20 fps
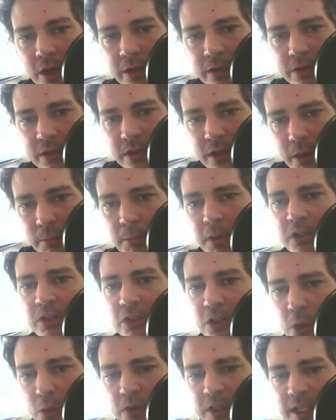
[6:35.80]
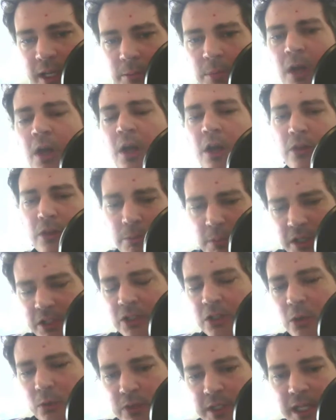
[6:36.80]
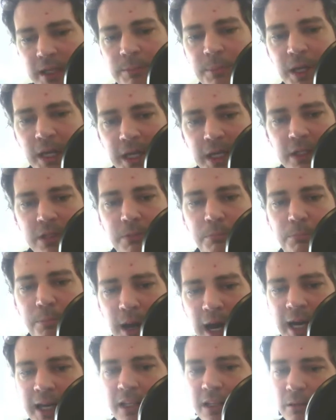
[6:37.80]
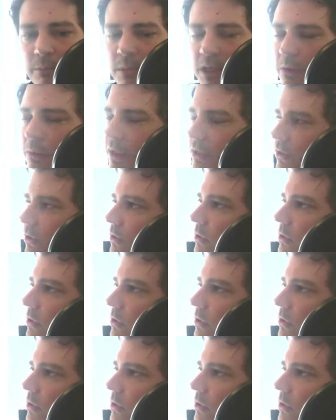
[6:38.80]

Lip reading: this? Must-know tip. The must-know tip is buy in the Midwest or